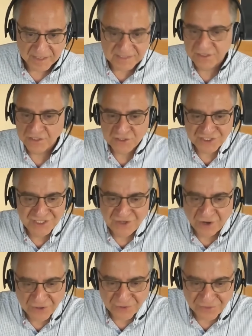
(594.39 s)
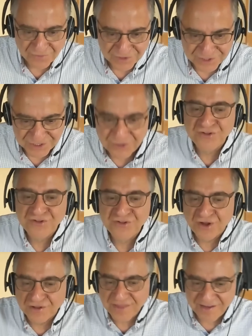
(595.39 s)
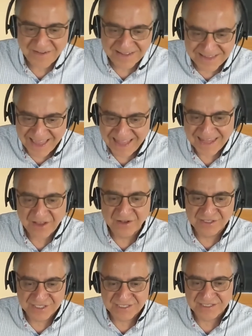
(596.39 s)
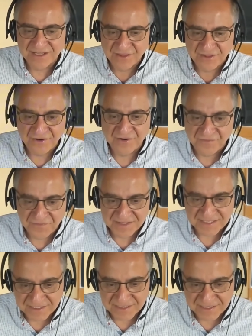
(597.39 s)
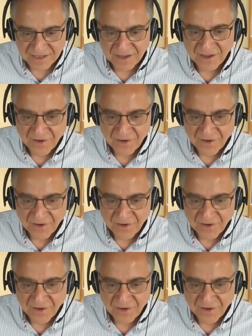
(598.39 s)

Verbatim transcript: It's not just in our universe. You could not have had any consistent theory of physics